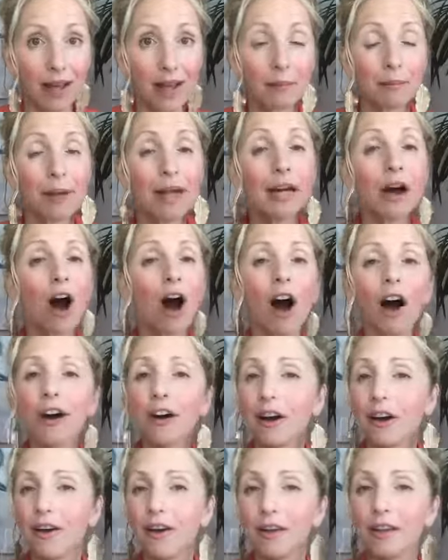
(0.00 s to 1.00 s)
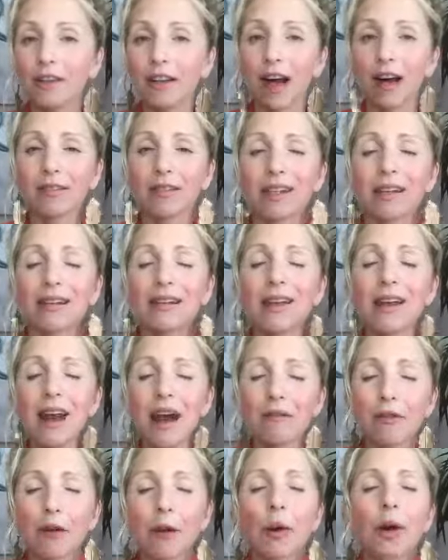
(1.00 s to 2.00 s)
Being hard on ourselves is
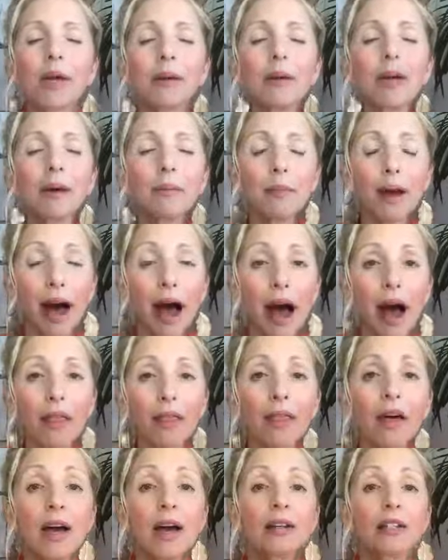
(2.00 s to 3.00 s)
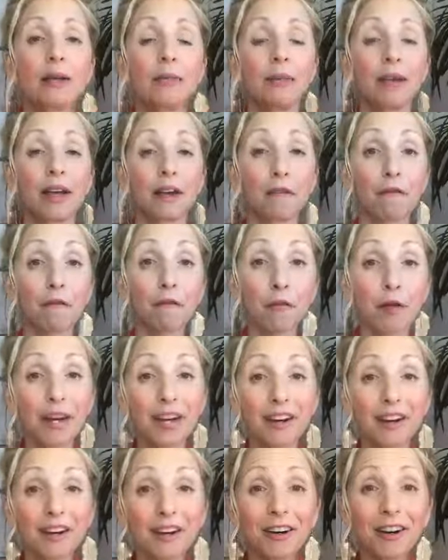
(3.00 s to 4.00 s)
never going to be a path to being
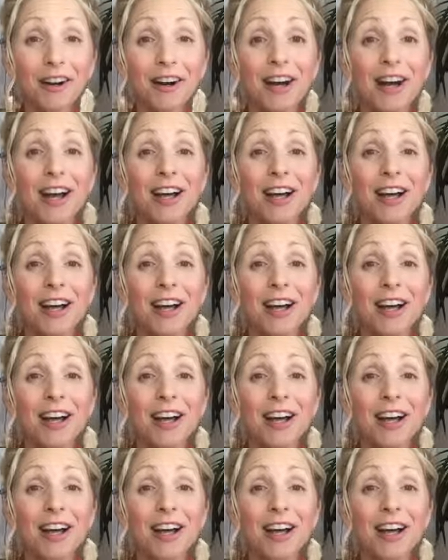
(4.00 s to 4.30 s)
freer,